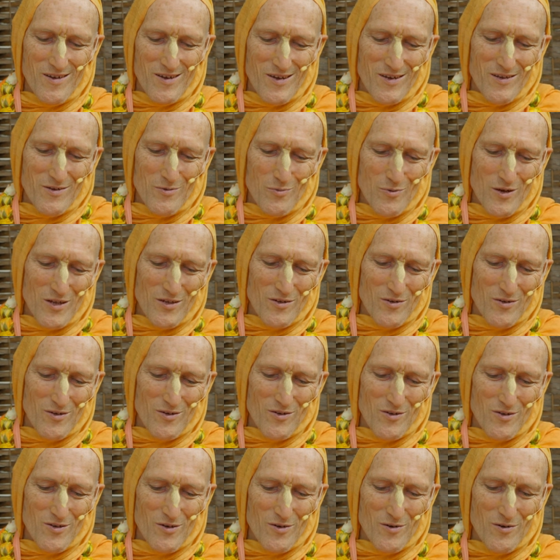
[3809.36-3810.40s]
He's
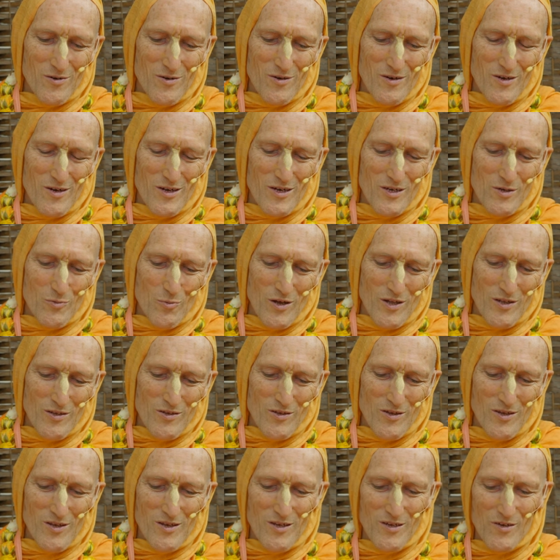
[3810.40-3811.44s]
wealthy, so he's
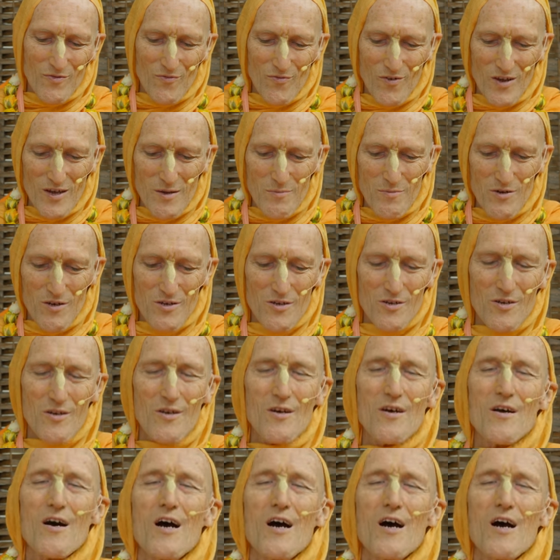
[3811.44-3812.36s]
wealthy, he's famous.